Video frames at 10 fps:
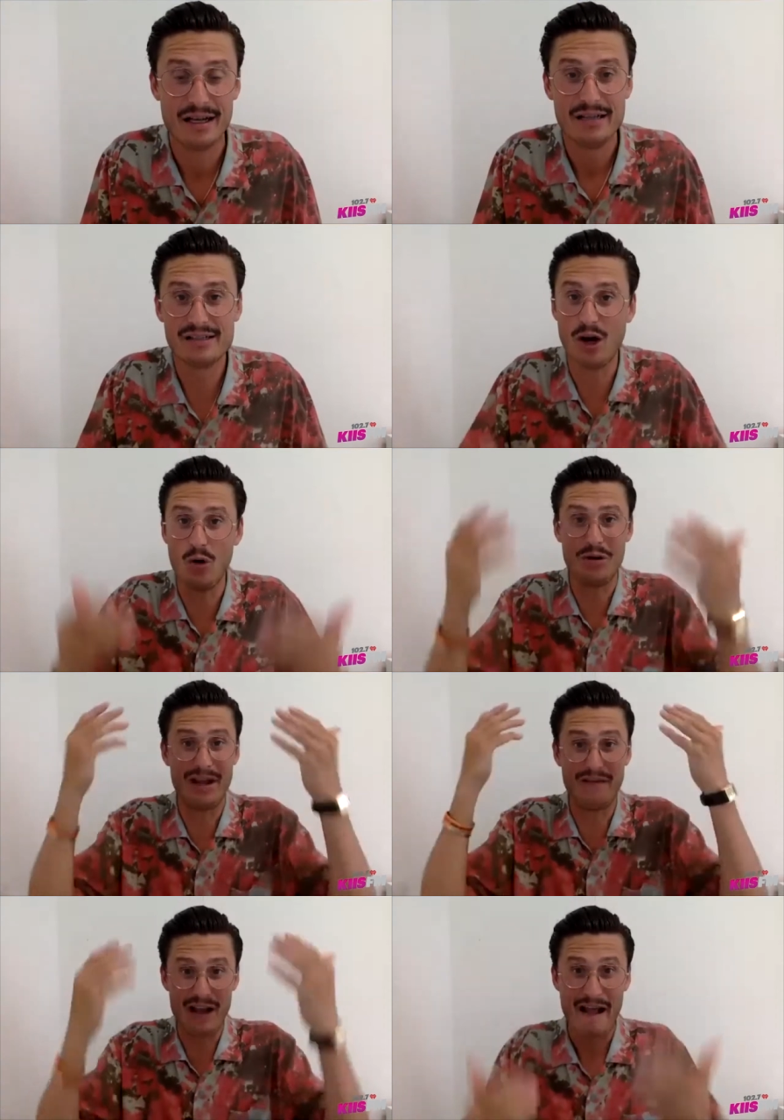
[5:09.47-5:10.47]
So, so
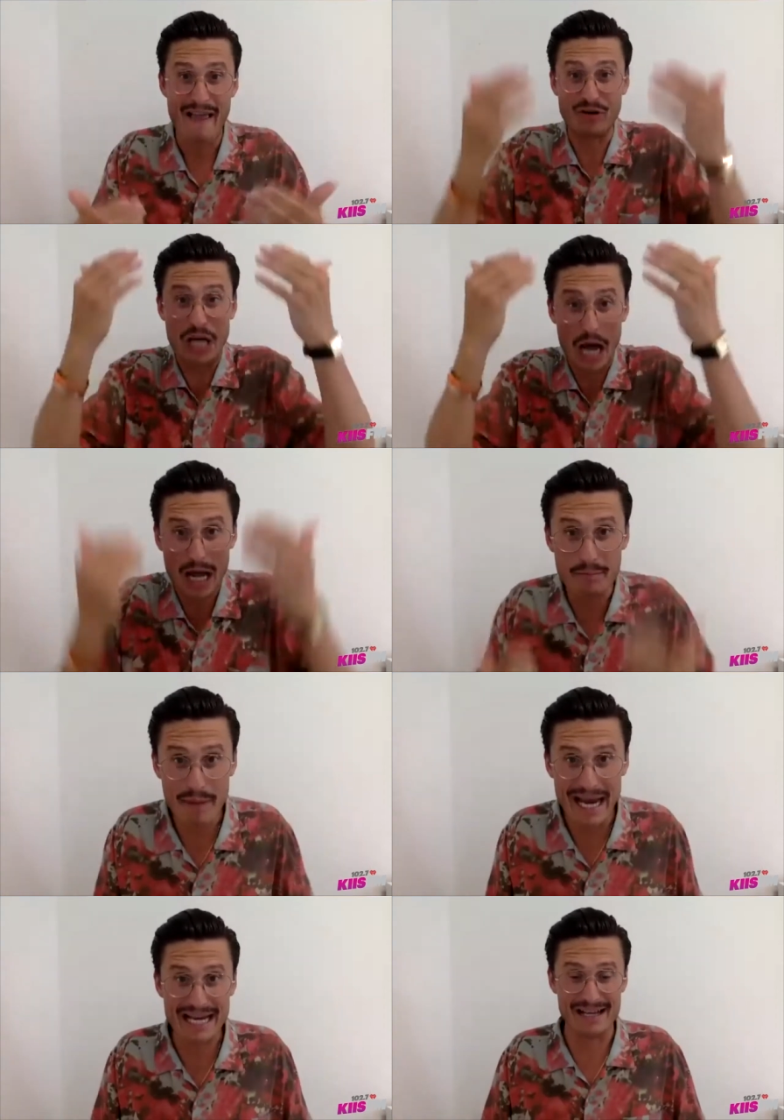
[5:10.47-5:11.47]
if, if, God
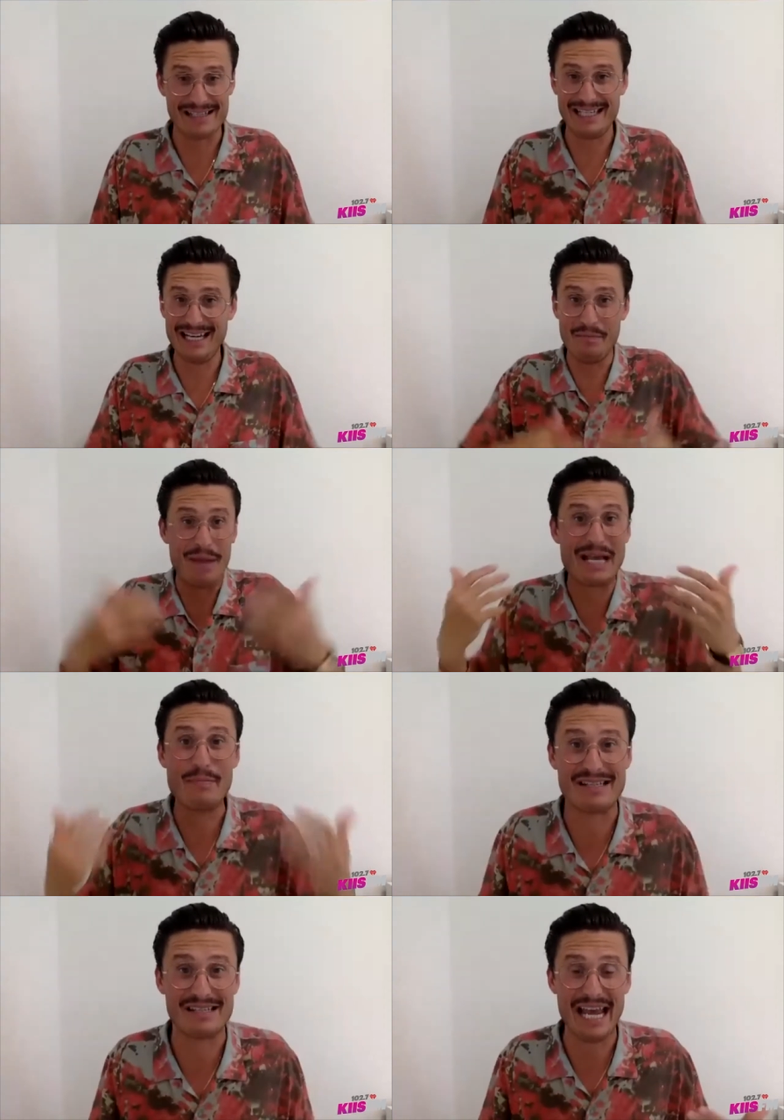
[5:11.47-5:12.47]
made us, He didn't make
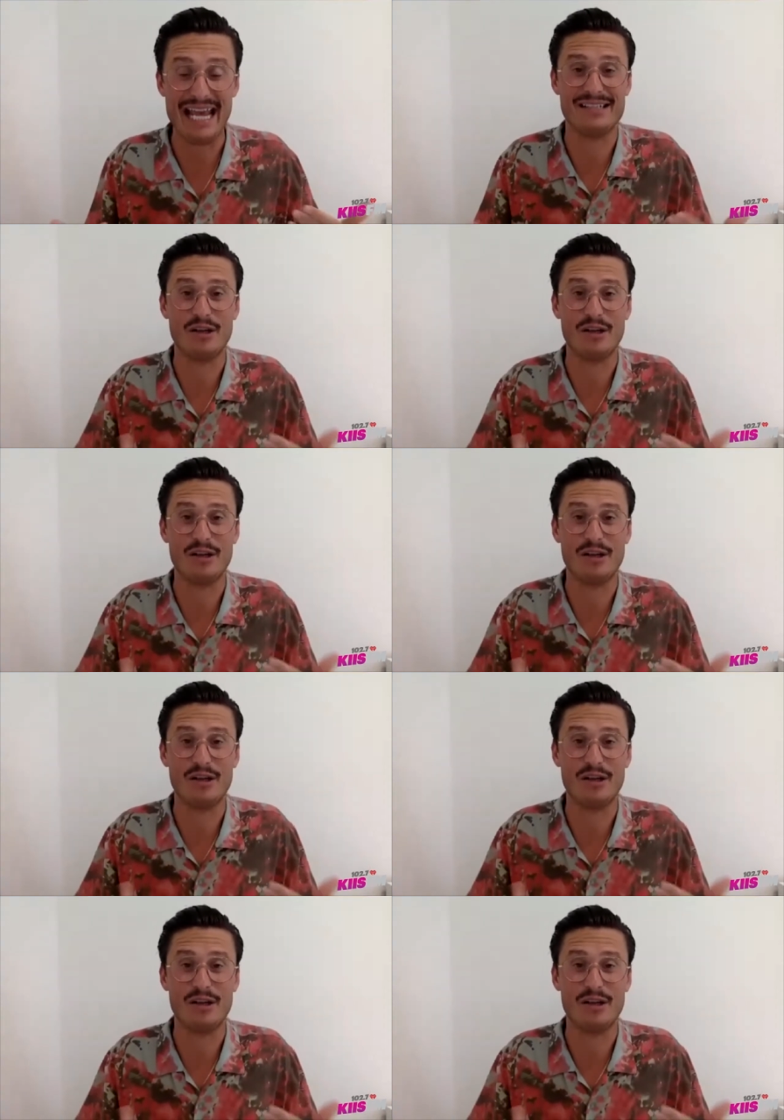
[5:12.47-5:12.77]
mistakes.